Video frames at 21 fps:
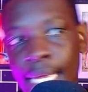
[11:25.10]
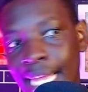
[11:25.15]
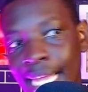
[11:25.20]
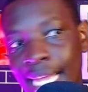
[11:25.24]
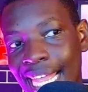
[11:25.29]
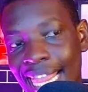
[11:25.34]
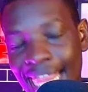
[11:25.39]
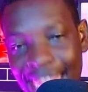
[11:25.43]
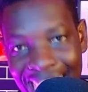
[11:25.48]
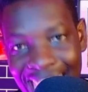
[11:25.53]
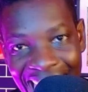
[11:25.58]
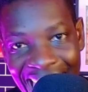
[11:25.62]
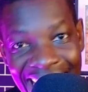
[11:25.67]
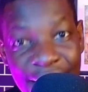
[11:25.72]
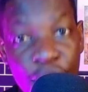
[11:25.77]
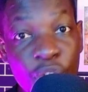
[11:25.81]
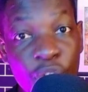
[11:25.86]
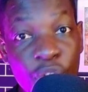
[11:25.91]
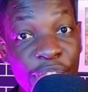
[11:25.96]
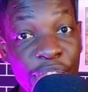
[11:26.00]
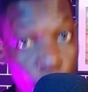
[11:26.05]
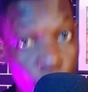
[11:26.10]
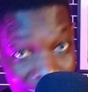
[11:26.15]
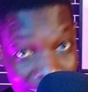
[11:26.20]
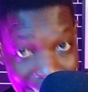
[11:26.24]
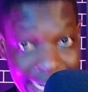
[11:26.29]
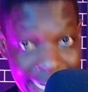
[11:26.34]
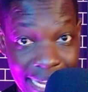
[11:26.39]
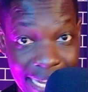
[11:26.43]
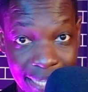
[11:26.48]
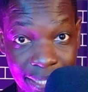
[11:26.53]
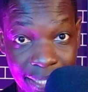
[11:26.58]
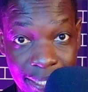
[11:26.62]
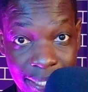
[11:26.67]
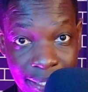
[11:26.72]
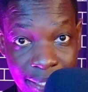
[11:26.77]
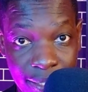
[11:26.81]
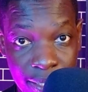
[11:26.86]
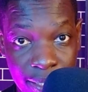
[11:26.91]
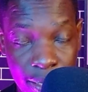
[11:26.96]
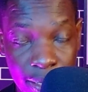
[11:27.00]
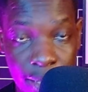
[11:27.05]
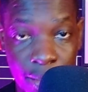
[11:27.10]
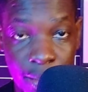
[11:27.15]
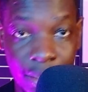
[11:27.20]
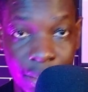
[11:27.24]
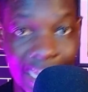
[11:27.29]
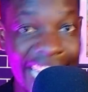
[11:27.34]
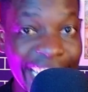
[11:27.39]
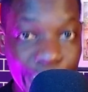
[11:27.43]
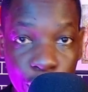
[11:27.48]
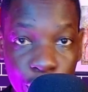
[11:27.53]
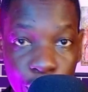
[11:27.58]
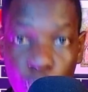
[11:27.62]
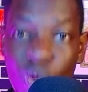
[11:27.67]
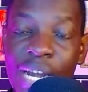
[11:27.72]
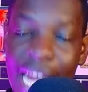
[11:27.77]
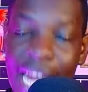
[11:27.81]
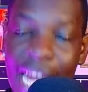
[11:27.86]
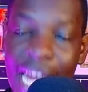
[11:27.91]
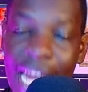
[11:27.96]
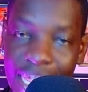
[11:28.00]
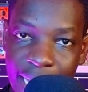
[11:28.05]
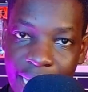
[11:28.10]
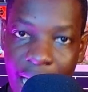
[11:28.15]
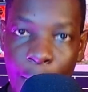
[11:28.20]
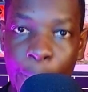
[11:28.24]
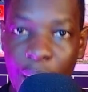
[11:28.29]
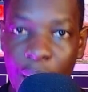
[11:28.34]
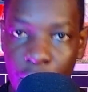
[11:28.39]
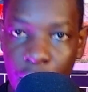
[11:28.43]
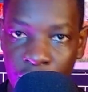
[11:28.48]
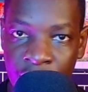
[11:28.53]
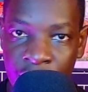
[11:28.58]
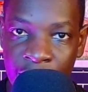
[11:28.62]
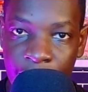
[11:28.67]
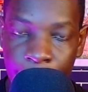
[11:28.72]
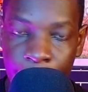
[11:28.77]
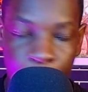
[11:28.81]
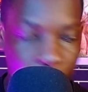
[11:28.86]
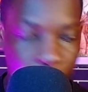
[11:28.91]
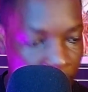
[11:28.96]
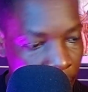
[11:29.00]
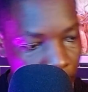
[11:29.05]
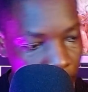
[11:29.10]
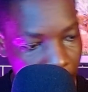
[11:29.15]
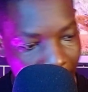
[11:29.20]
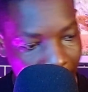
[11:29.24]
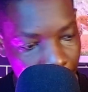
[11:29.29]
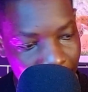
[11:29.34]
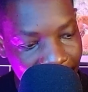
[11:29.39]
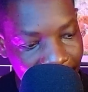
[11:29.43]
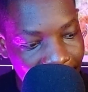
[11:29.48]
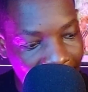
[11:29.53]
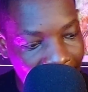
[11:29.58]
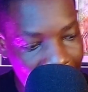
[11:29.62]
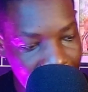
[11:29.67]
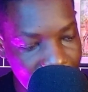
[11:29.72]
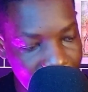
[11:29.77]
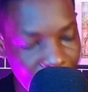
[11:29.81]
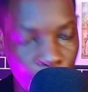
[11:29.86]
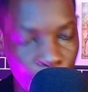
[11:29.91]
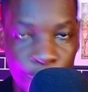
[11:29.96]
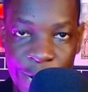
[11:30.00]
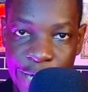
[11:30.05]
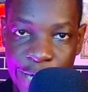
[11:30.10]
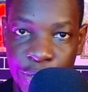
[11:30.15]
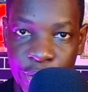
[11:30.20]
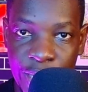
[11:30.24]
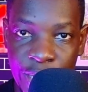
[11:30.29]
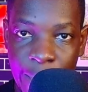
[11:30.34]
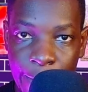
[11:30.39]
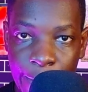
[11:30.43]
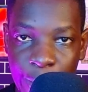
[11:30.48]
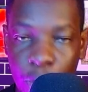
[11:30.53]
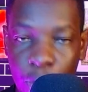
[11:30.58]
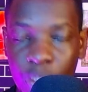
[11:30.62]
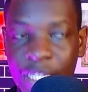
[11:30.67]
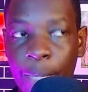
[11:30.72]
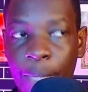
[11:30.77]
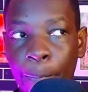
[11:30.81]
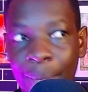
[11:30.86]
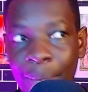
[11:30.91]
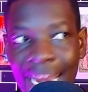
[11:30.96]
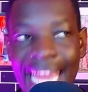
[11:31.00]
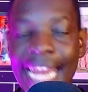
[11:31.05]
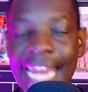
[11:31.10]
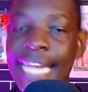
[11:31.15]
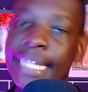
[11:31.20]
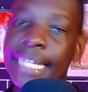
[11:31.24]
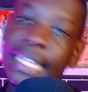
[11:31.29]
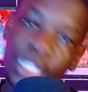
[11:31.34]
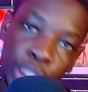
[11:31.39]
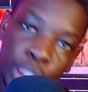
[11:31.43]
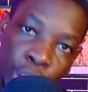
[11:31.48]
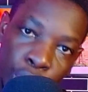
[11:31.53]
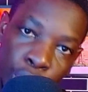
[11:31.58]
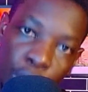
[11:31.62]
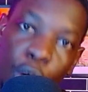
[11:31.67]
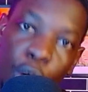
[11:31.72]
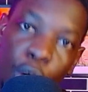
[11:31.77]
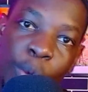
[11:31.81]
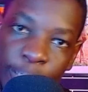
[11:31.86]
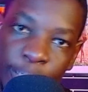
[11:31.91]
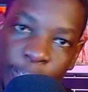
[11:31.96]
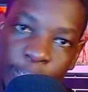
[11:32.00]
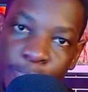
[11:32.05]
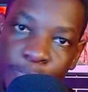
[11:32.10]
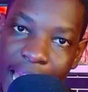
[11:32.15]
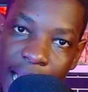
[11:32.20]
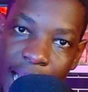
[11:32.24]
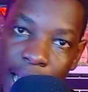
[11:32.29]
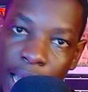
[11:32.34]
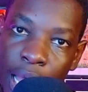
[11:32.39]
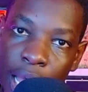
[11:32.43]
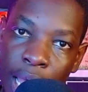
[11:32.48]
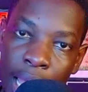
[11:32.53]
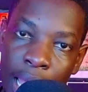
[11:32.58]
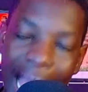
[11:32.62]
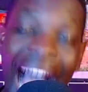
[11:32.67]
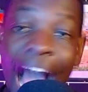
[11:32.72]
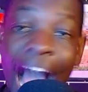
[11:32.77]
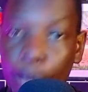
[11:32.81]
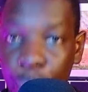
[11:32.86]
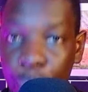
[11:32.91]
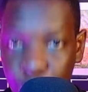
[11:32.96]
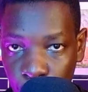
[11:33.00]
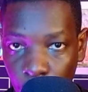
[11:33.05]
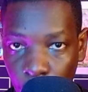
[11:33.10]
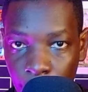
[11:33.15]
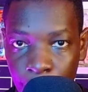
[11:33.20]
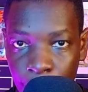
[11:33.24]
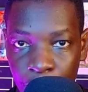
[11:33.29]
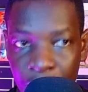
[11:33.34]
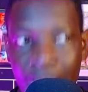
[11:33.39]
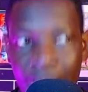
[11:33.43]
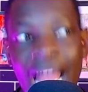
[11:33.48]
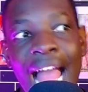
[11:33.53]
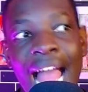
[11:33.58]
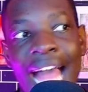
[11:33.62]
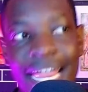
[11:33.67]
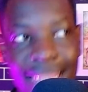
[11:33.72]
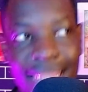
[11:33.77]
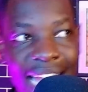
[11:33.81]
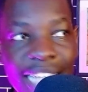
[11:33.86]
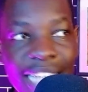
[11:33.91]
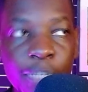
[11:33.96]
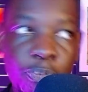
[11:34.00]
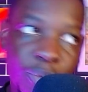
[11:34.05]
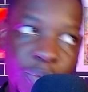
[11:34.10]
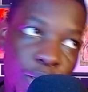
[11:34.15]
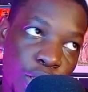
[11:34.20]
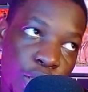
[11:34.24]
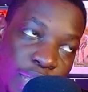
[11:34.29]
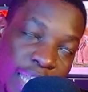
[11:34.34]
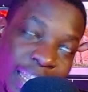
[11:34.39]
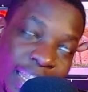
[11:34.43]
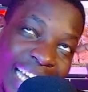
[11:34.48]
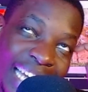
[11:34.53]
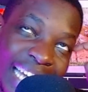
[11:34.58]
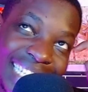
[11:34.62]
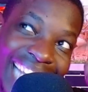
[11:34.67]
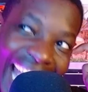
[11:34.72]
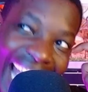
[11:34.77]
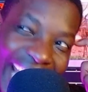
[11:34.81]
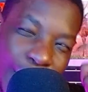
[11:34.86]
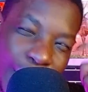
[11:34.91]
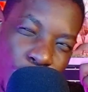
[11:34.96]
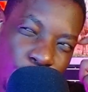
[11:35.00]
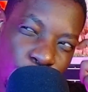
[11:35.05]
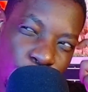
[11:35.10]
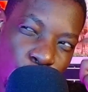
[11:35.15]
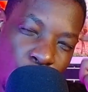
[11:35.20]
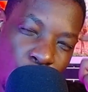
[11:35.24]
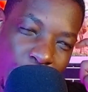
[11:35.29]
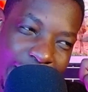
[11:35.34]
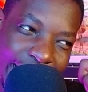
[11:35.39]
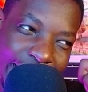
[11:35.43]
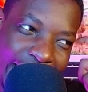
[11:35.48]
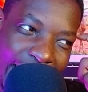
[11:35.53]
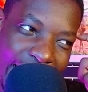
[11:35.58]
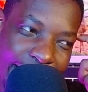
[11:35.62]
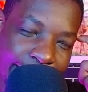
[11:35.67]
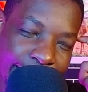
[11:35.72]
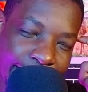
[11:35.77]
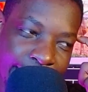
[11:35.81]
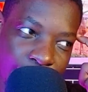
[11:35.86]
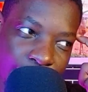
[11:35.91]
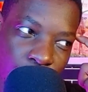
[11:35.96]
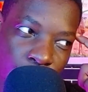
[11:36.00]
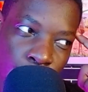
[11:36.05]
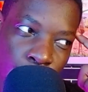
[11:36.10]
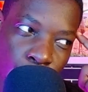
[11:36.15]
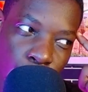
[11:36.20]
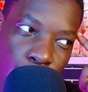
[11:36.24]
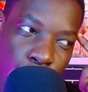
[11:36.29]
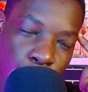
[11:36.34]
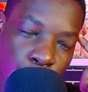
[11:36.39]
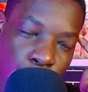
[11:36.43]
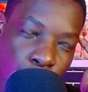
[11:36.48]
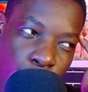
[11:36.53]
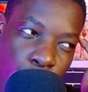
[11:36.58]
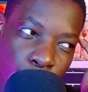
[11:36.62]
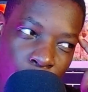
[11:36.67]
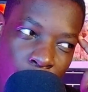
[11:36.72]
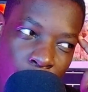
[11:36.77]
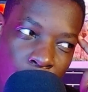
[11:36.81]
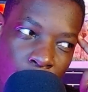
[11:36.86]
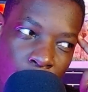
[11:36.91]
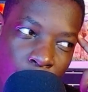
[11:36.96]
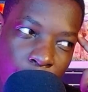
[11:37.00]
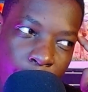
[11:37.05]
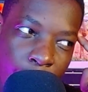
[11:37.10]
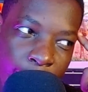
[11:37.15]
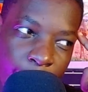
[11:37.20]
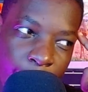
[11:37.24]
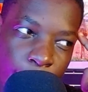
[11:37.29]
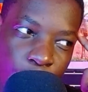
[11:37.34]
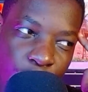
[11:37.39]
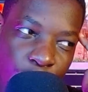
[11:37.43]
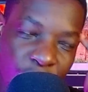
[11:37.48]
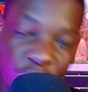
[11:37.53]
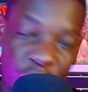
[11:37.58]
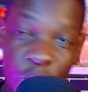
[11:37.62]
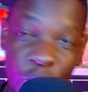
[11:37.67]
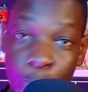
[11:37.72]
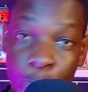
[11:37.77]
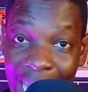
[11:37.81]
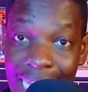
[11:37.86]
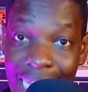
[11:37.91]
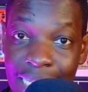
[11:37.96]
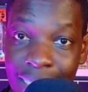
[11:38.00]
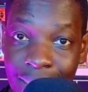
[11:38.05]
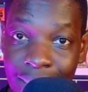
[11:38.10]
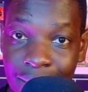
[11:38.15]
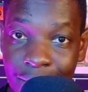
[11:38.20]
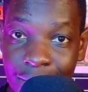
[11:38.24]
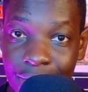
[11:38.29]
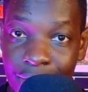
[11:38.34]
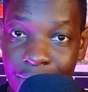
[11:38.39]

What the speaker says: they know their weakness. They do nothing about it. And Mikel Arteta, credit to him, because he played the slowest player up top, and that kind of communicated to the Spurs,